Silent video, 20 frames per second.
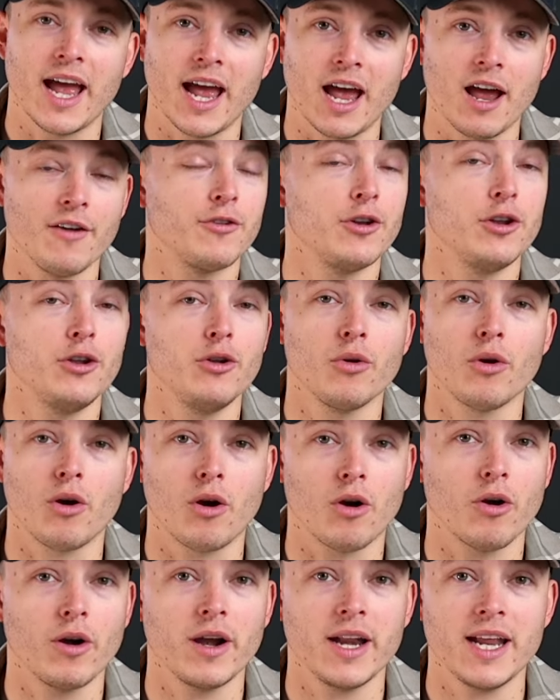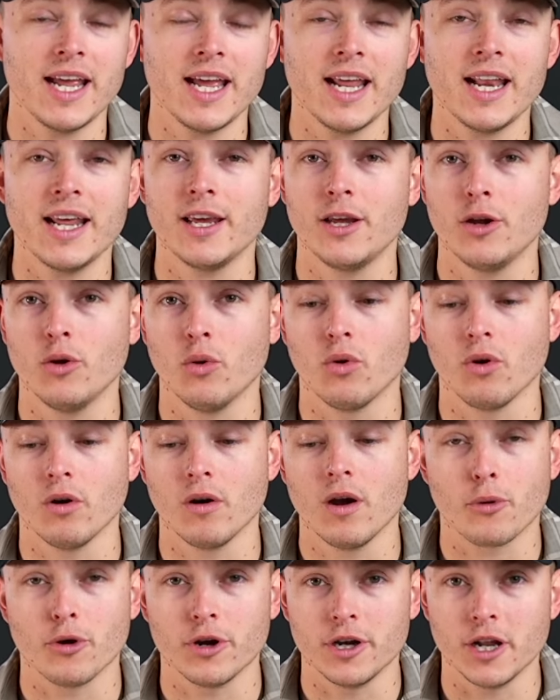after you are already hitting your
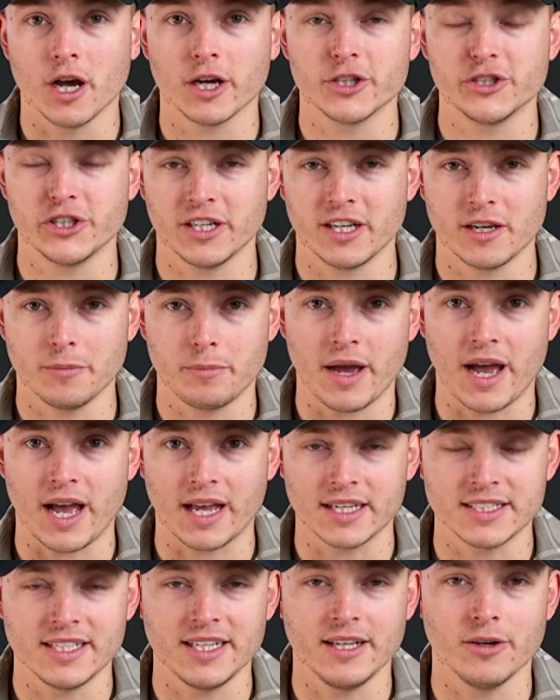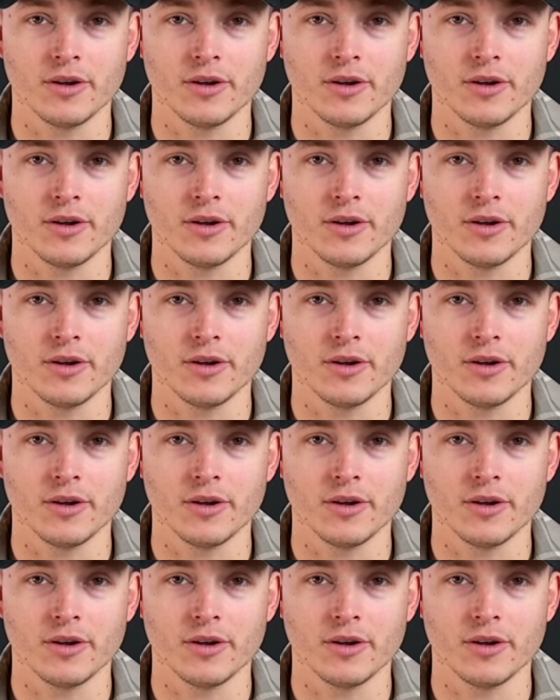production capacity,